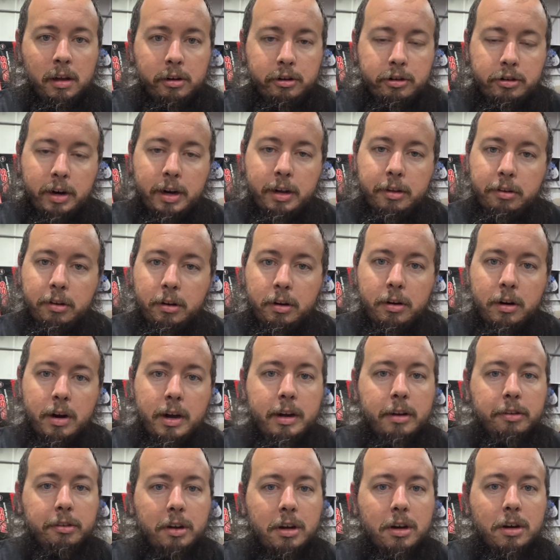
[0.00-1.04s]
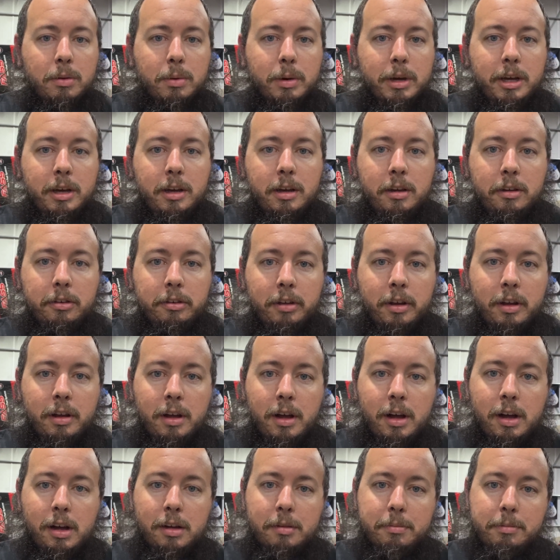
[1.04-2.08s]
Trans look great as always.
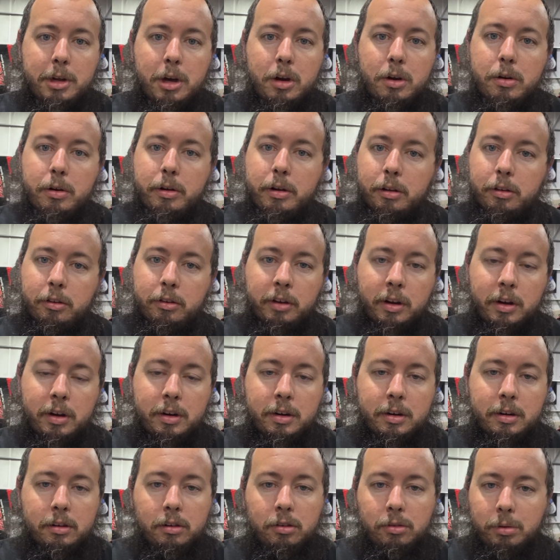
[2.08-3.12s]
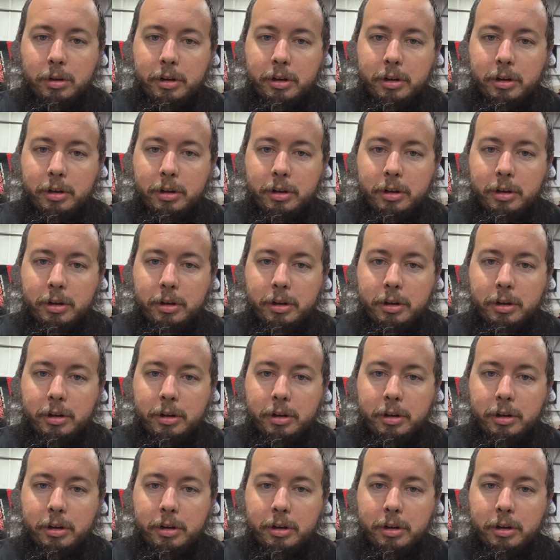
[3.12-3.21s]
No concerns.